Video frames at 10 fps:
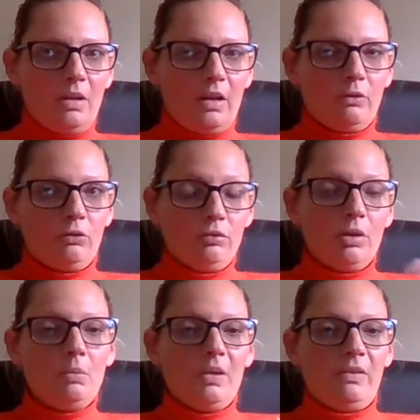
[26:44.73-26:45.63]
like
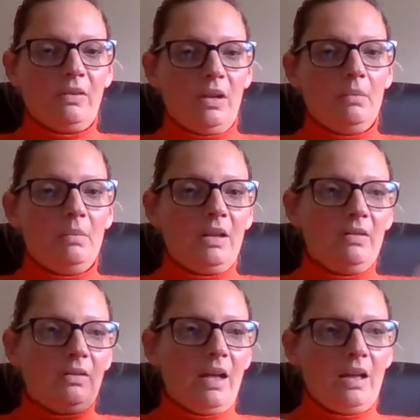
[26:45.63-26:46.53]
true wisdom
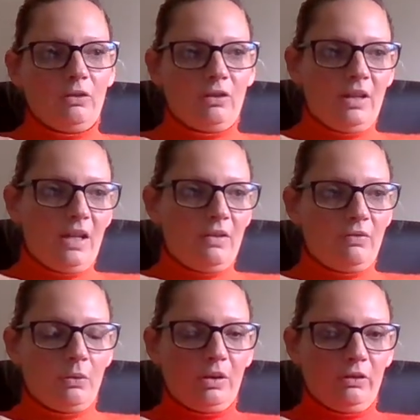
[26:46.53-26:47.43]
is actually
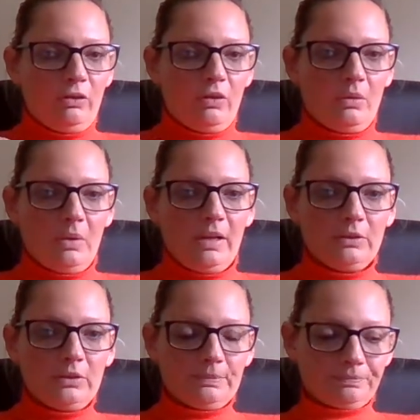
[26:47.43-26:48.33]
foolish to the
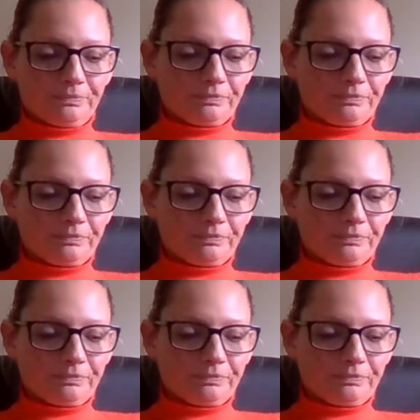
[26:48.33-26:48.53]
world.